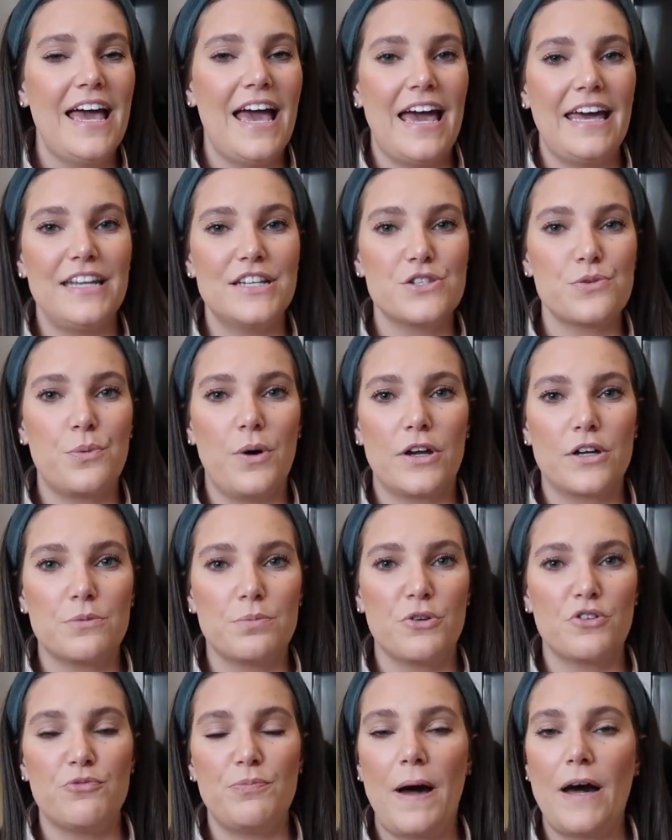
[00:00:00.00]
And it's a
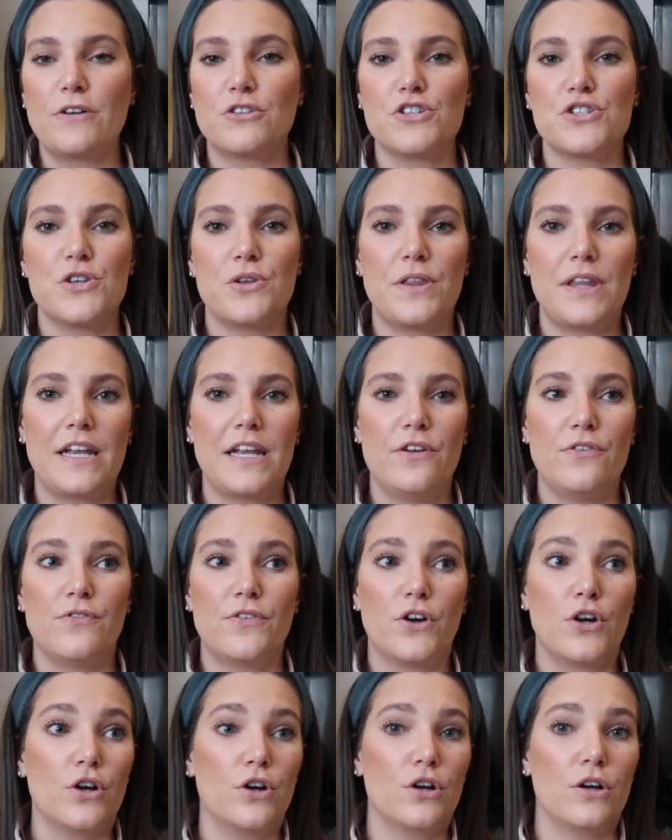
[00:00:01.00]
waterproof pouch so that if
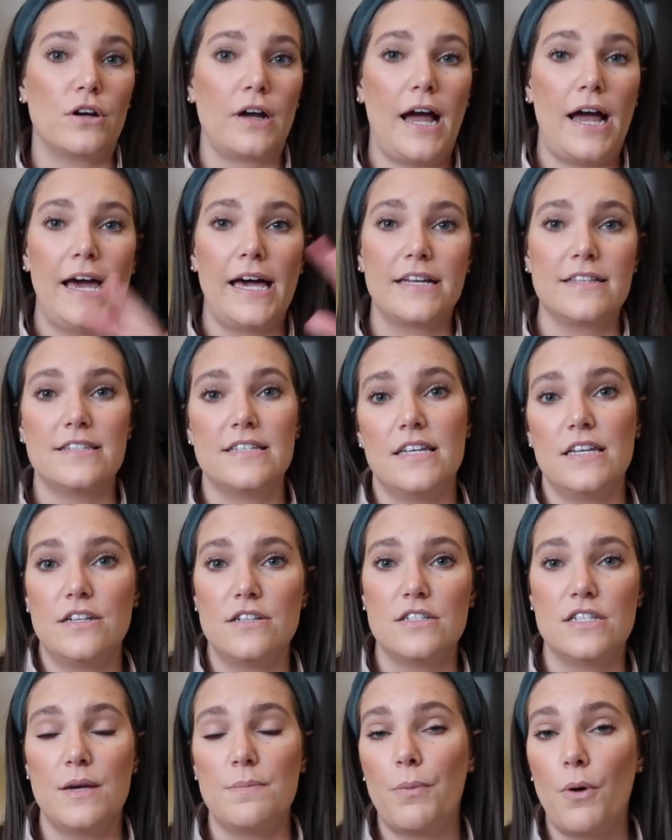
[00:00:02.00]
her kayak
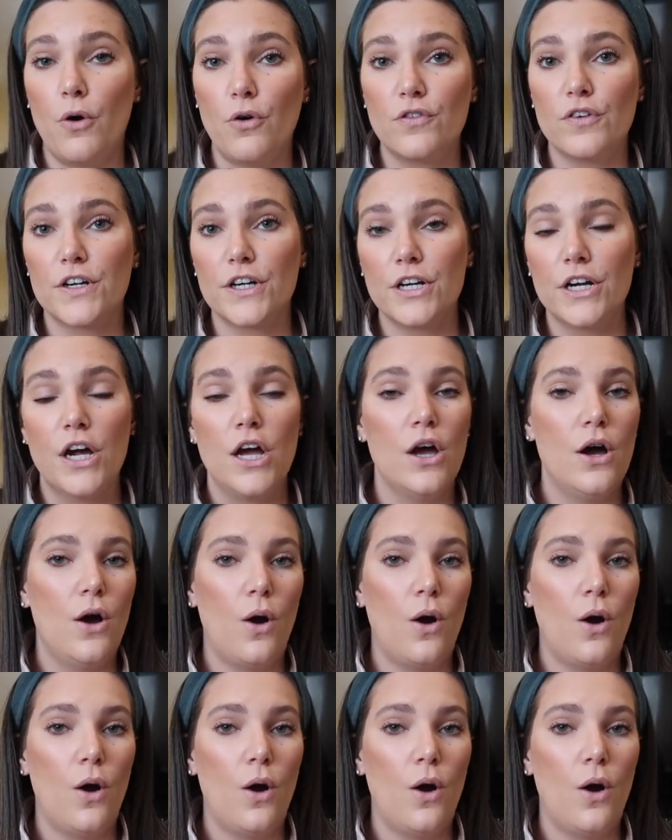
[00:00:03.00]
did tip over